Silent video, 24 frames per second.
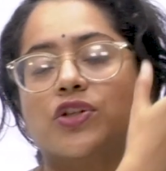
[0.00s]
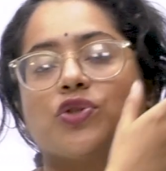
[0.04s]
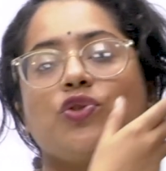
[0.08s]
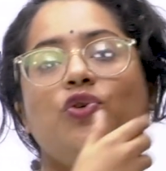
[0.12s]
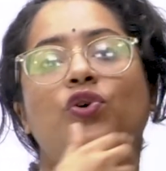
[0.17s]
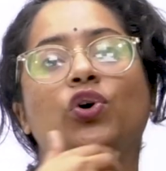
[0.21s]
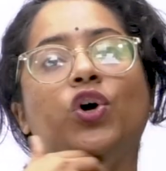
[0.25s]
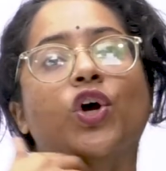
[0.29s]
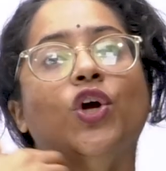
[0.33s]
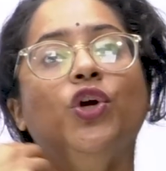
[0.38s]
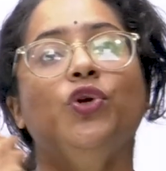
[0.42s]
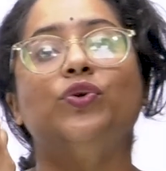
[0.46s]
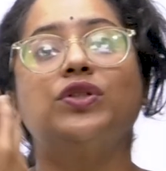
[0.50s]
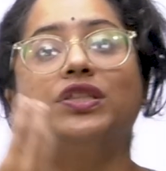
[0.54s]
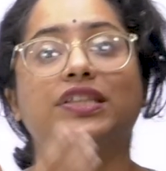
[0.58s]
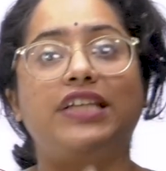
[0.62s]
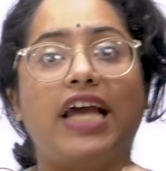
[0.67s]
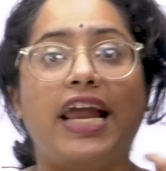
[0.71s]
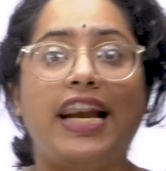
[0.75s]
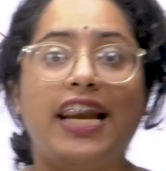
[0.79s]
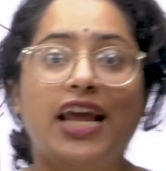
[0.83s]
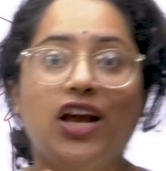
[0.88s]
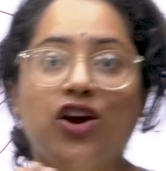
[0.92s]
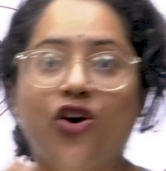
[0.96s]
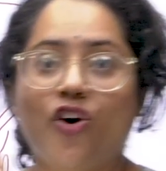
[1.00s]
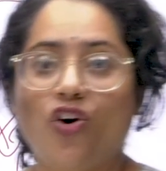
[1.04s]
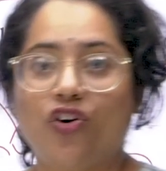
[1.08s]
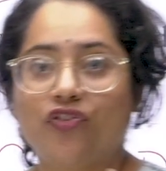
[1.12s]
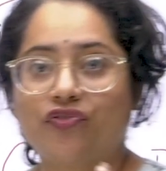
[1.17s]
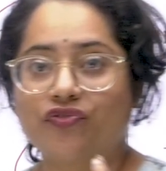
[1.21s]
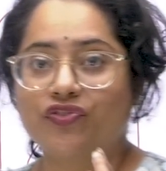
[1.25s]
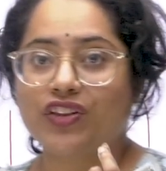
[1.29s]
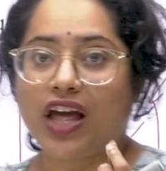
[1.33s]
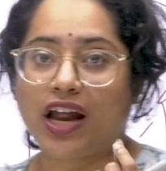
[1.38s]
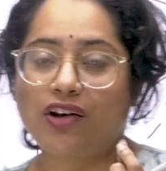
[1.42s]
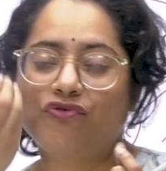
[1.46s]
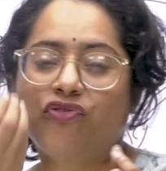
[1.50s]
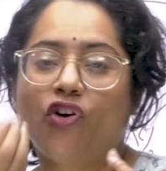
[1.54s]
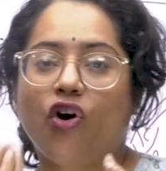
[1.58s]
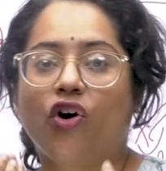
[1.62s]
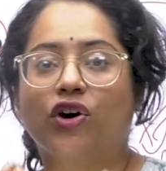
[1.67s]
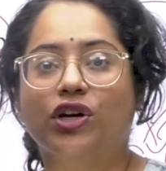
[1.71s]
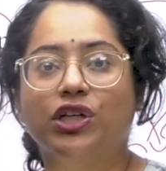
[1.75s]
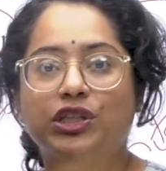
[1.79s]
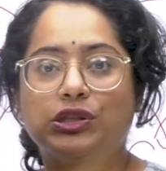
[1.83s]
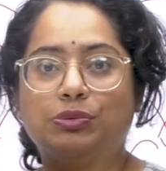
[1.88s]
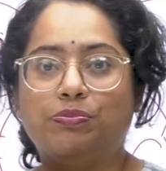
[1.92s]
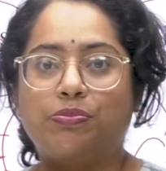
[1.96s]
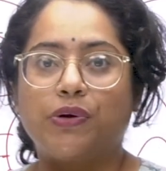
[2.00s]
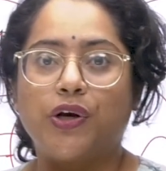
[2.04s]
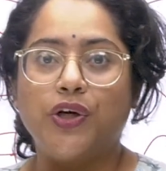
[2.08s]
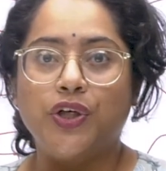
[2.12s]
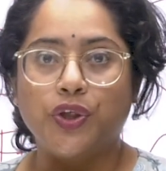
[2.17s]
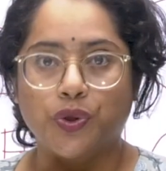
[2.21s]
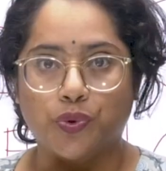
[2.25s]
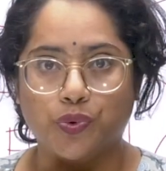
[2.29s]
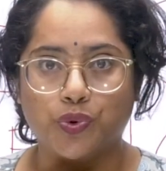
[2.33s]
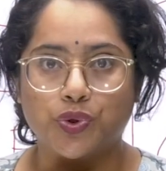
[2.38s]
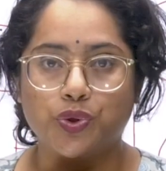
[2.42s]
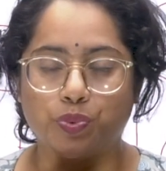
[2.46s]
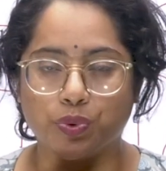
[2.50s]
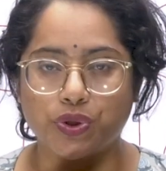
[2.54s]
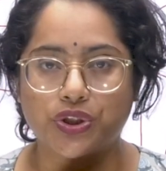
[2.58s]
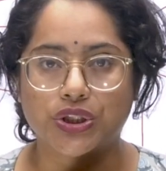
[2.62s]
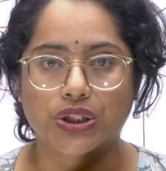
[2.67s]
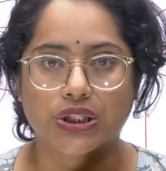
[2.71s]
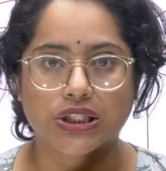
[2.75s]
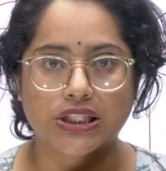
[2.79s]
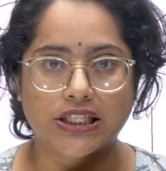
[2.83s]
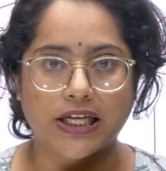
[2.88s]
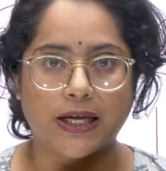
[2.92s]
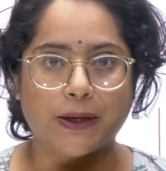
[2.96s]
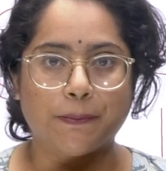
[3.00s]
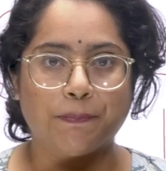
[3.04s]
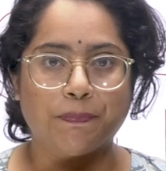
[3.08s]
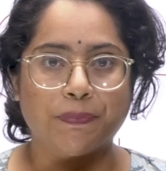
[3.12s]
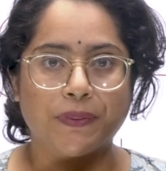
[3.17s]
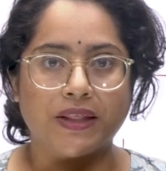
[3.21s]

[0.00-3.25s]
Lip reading: So you're selling off that forest produce which is there.